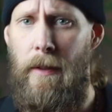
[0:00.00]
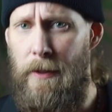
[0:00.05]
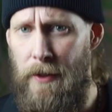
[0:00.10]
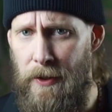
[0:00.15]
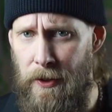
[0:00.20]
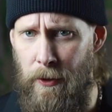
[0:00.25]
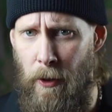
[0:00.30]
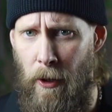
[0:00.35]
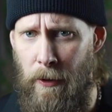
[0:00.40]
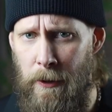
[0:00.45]

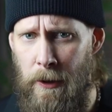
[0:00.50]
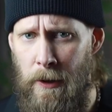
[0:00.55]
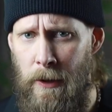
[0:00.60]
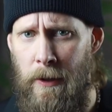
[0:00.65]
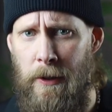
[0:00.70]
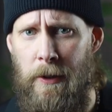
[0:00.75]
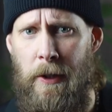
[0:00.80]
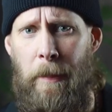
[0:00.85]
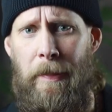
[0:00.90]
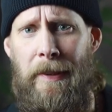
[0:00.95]
starter
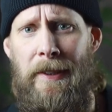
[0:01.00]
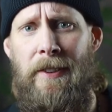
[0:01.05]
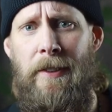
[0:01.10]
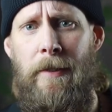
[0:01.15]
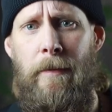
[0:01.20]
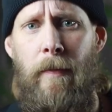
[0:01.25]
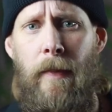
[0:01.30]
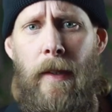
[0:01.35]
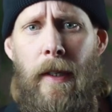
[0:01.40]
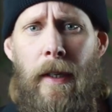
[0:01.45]

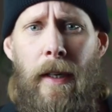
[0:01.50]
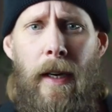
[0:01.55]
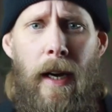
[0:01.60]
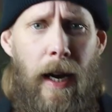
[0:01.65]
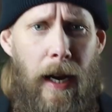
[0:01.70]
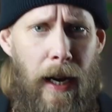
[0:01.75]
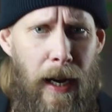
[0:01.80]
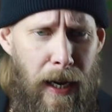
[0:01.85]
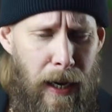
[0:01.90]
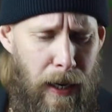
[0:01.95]
Trappist,
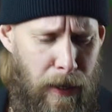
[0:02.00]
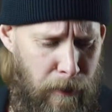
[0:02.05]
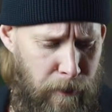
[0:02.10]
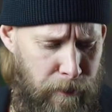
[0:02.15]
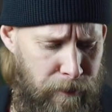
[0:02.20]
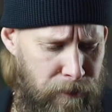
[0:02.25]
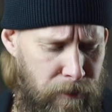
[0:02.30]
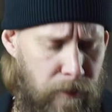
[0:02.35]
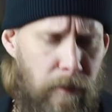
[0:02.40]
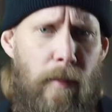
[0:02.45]
a
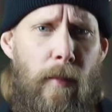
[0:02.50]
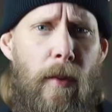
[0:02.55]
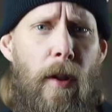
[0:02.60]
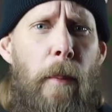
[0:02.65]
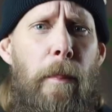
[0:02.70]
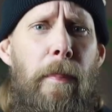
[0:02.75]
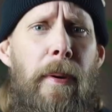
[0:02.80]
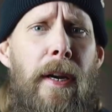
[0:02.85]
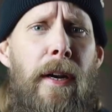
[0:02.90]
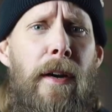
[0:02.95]

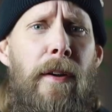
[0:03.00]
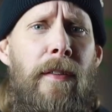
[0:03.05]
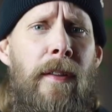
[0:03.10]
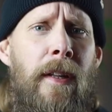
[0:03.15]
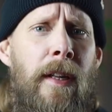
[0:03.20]
beer